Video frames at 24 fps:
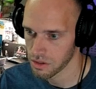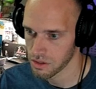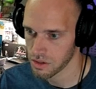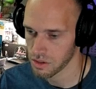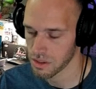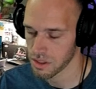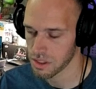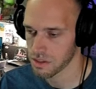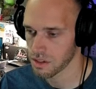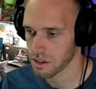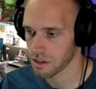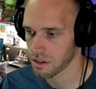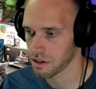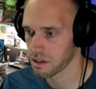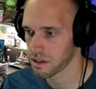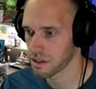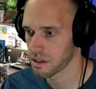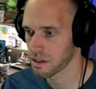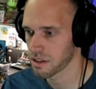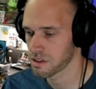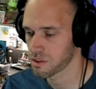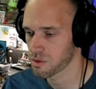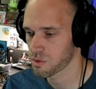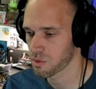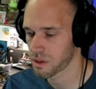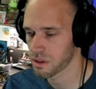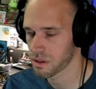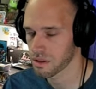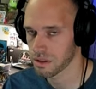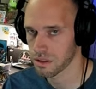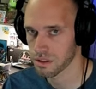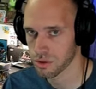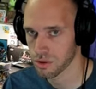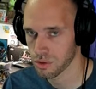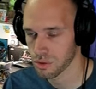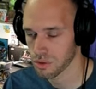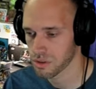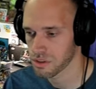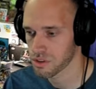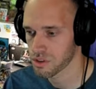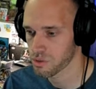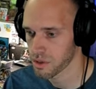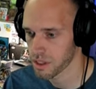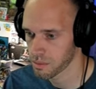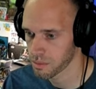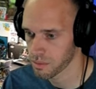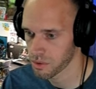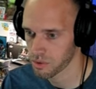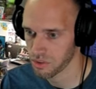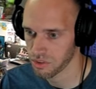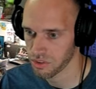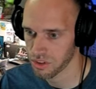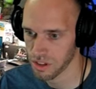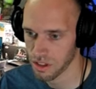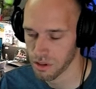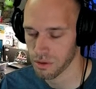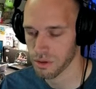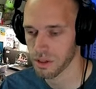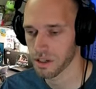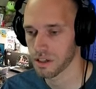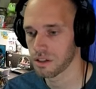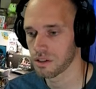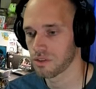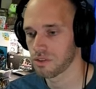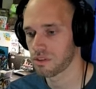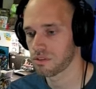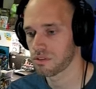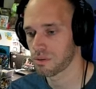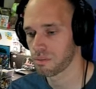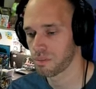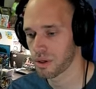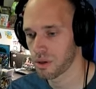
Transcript: So this card is one of the coolest Rainbow Secret Rares. It's a